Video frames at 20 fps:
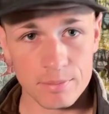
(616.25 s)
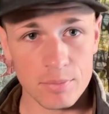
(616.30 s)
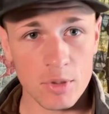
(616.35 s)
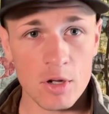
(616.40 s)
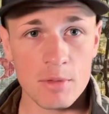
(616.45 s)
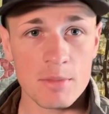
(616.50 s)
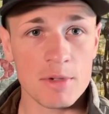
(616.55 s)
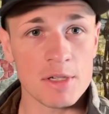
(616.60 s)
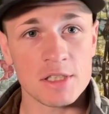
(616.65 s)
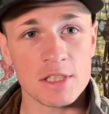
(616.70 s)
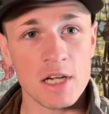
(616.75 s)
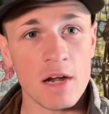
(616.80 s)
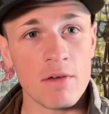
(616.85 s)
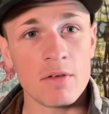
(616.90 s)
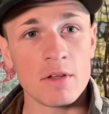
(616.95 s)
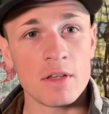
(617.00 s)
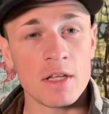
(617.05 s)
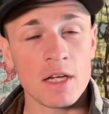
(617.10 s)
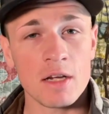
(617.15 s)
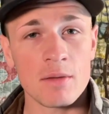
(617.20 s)
pretty much
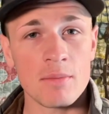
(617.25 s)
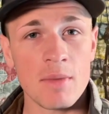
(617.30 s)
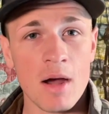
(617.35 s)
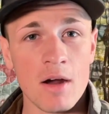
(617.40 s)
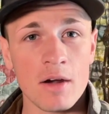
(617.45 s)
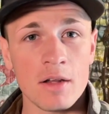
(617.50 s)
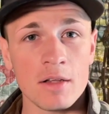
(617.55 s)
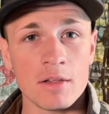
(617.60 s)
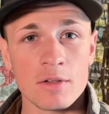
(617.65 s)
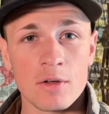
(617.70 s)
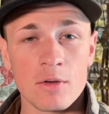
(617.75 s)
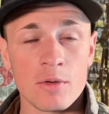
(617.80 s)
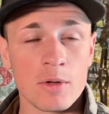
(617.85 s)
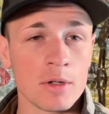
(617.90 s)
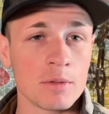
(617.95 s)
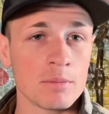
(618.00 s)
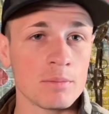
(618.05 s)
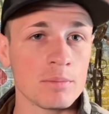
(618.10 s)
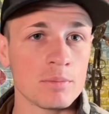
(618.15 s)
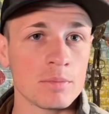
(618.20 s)
everything about it. The
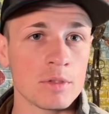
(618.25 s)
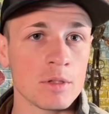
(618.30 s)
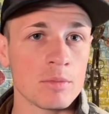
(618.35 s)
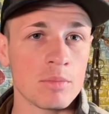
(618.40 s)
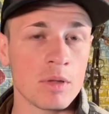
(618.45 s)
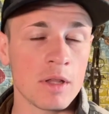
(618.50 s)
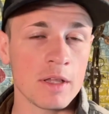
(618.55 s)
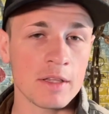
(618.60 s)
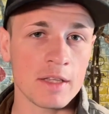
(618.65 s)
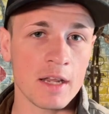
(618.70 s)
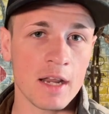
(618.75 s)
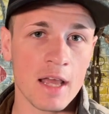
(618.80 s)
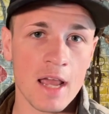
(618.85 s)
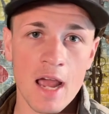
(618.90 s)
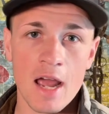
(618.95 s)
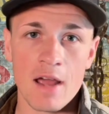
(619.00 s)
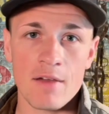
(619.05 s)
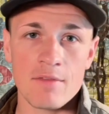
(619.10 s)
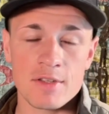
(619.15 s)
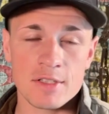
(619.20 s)
only complaint that I
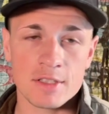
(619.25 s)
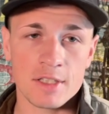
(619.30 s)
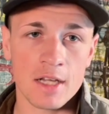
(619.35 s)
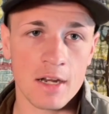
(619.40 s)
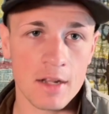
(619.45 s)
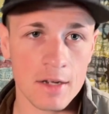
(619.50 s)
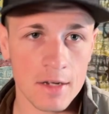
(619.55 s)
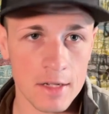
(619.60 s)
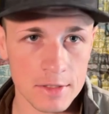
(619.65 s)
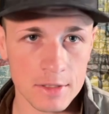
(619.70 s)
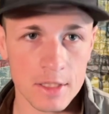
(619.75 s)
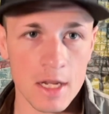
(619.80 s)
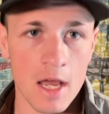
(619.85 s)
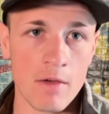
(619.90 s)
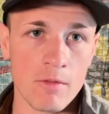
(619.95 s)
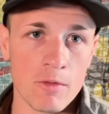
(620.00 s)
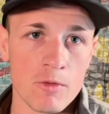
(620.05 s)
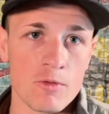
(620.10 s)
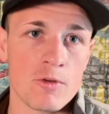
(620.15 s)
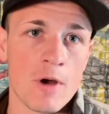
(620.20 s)
have is that it doesn't
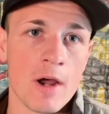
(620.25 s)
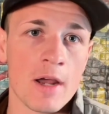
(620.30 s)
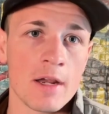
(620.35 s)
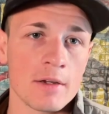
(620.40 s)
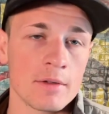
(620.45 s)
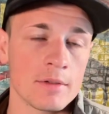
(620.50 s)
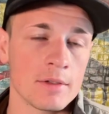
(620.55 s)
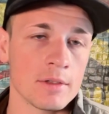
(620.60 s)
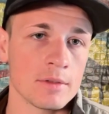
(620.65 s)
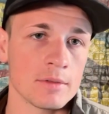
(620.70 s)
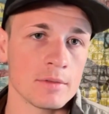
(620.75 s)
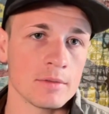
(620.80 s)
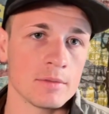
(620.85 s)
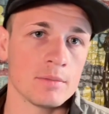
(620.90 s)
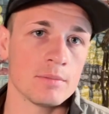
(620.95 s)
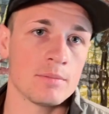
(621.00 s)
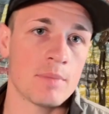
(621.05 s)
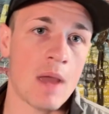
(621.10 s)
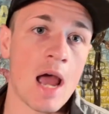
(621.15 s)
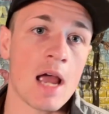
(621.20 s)
have a right
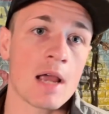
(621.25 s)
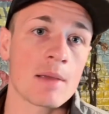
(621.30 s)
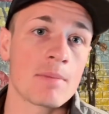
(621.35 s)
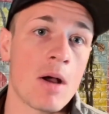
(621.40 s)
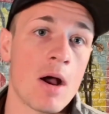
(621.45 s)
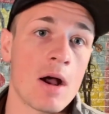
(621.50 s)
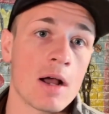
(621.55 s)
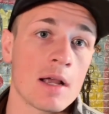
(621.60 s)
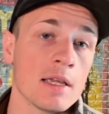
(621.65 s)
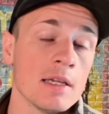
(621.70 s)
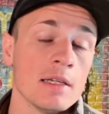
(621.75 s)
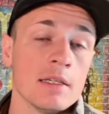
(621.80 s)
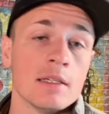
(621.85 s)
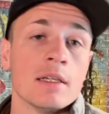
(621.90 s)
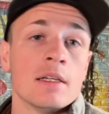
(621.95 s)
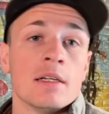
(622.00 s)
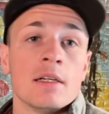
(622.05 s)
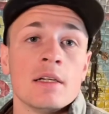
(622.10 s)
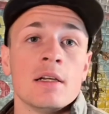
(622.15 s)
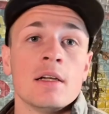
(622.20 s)
back pocket.
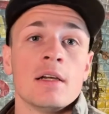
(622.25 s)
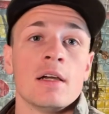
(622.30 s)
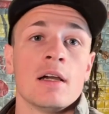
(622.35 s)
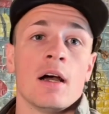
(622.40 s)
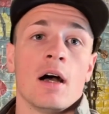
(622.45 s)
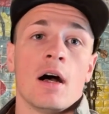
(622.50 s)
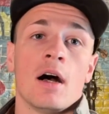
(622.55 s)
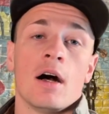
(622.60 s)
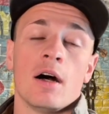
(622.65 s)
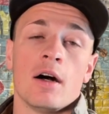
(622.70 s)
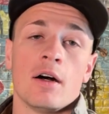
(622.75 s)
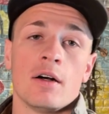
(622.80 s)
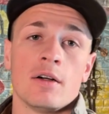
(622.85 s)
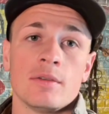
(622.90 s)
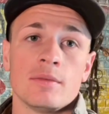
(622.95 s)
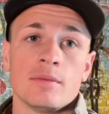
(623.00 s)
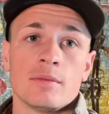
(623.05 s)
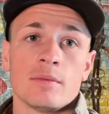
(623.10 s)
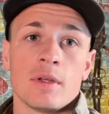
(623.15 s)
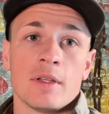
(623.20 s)
And
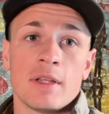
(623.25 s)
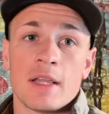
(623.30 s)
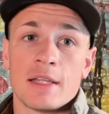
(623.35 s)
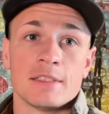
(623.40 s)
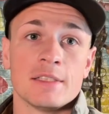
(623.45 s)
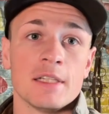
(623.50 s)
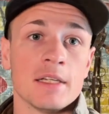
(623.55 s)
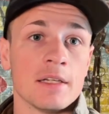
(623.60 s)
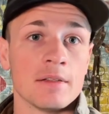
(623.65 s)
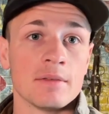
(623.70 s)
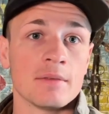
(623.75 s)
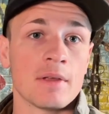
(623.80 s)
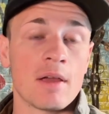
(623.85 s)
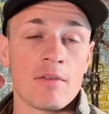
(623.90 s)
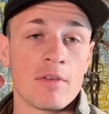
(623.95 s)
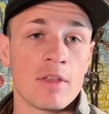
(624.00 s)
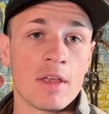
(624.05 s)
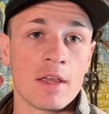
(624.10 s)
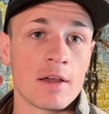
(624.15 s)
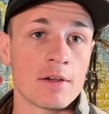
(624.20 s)
that's it.
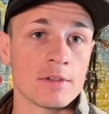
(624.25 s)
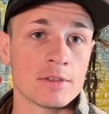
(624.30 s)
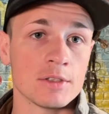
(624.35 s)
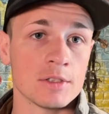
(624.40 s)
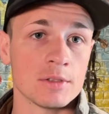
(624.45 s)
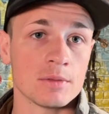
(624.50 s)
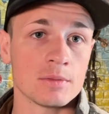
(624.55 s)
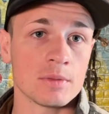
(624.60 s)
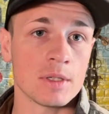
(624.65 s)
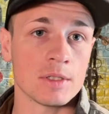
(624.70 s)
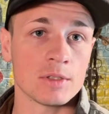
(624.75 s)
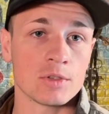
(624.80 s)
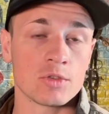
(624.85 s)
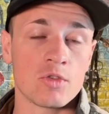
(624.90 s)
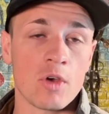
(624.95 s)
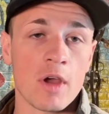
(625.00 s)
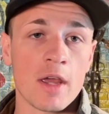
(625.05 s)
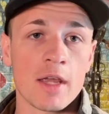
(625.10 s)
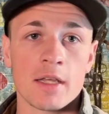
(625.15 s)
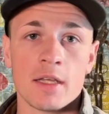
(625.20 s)
Everything else is
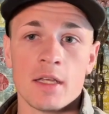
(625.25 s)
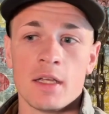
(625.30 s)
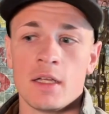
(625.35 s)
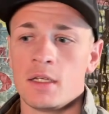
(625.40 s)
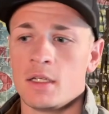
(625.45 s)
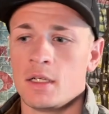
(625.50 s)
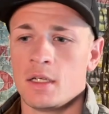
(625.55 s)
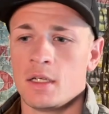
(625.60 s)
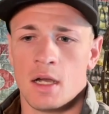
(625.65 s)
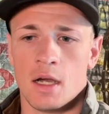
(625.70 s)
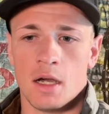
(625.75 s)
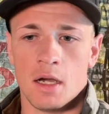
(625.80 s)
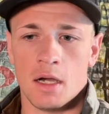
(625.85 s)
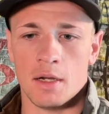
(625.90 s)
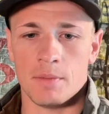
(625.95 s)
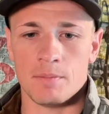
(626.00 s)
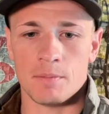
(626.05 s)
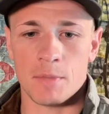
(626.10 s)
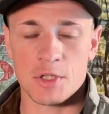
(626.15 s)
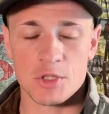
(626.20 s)
great.
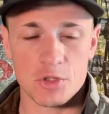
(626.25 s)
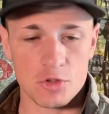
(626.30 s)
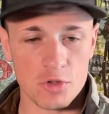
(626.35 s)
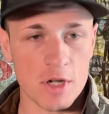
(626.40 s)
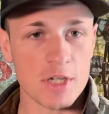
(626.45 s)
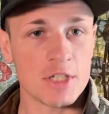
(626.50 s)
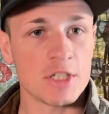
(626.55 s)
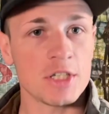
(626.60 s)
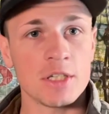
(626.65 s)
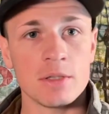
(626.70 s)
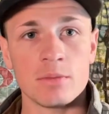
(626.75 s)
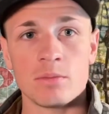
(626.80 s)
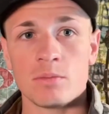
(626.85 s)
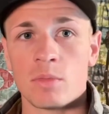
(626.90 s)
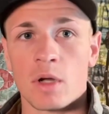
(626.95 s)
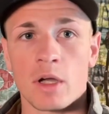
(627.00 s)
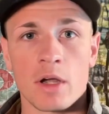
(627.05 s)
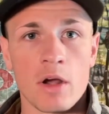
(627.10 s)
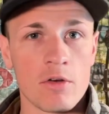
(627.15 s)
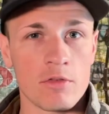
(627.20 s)
They're stretchy.
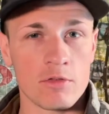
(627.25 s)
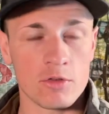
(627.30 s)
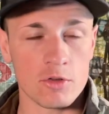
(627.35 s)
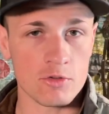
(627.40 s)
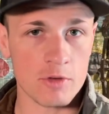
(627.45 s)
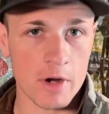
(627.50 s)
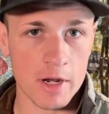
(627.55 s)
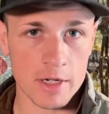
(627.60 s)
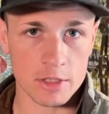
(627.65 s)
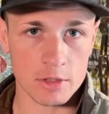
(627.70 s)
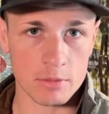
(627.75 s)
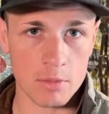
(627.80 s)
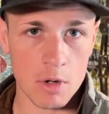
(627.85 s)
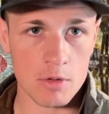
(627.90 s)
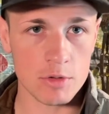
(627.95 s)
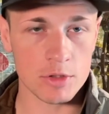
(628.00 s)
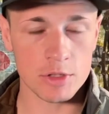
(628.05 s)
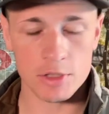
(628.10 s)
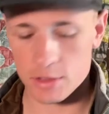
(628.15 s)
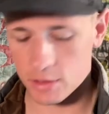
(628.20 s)
I got full range of
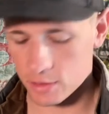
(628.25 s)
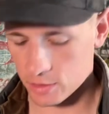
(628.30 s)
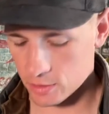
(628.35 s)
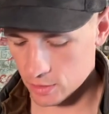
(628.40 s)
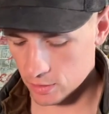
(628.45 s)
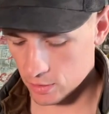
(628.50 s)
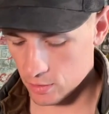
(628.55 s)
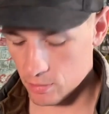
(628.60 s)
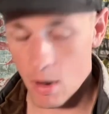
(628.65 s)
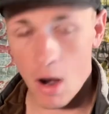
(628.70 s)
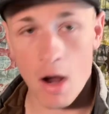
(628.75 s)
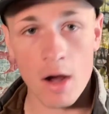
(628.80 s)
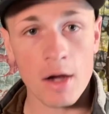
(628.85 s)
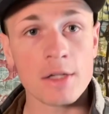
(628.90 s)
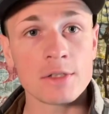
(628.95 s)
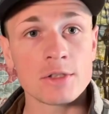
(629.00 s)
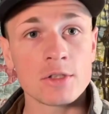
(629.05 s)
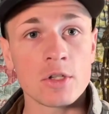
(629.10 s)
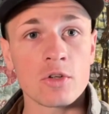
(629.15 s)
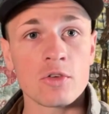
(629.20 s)
motions. The
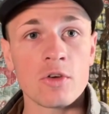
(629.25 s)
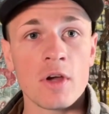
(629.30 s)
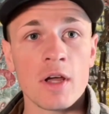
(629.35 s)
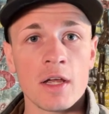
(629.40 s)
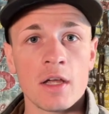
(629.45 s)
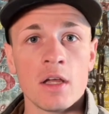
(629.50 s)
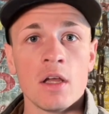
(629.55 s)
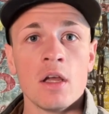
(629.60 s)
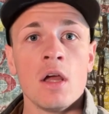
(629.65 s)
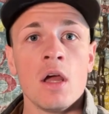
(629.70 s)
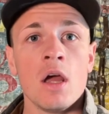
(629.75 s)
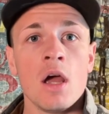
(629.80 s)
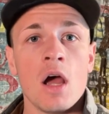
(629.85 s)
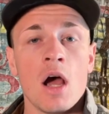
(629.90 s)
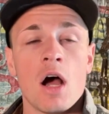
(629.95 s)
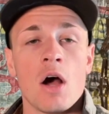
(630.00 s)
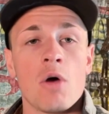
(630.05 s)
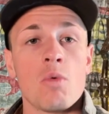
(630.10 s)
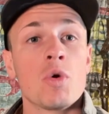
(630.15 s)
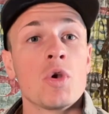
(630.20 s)
pockets are great.
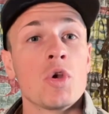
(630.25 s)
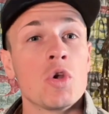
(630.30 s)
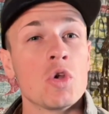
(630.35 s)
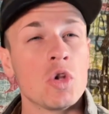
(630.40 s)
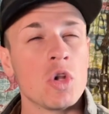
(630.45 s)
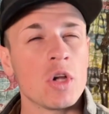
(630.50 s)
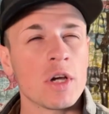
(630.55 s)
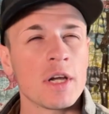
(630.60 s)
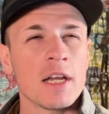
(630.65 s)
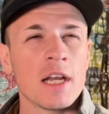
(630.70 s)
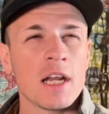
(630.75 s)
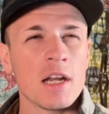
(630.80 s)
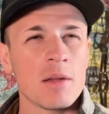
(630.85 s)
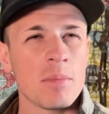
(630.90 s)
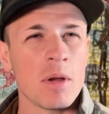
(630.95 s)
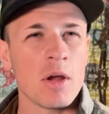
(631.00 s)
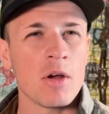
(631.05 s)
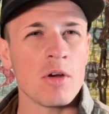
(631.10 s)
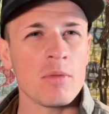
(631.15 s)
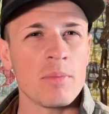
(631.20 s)
When you're looking at a
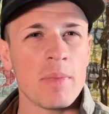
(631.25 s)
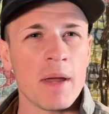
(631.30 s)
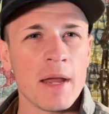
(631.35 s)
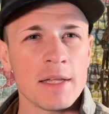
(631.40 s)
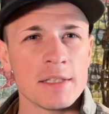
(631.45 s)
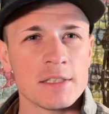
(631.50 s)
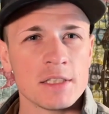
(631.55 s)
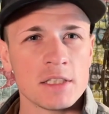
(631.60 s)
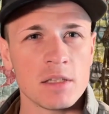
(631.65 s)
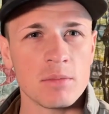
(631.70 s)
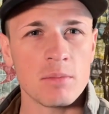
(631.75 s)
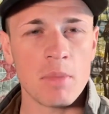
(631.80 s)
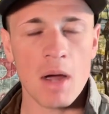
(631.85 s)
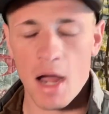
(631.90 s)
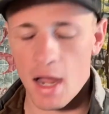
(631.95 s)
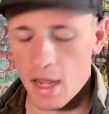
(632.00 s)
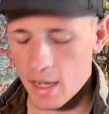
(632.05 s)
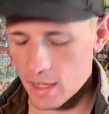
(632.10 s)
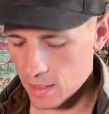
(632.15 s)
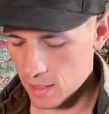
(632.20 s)
pair of pants to
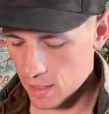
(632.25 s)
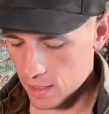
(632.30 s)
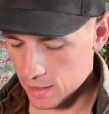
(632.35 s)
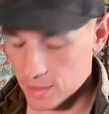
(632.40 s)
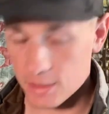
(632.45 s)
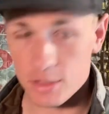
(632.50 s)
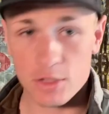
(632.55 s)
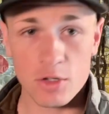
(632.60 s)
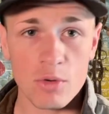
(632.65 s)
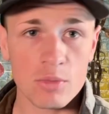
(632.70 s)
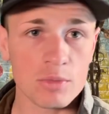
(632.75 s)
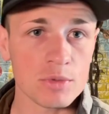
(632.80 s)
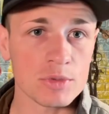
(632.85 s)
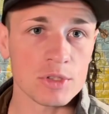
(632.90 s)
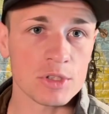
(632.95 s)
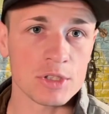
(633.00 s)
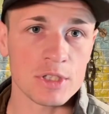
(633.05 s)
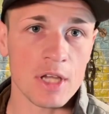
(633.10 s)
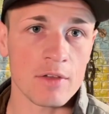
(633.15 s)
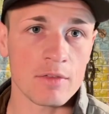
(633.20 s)
buy, because you don't
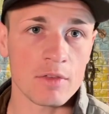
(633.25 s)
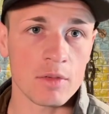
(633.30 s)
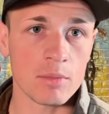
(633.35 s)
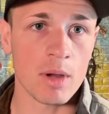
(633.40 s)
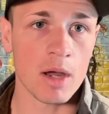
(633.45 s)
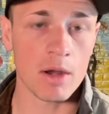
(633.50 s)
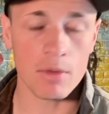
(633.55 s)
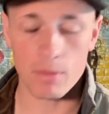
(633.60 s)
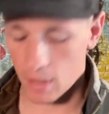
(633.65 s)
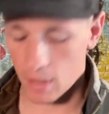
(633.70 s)
just have to buy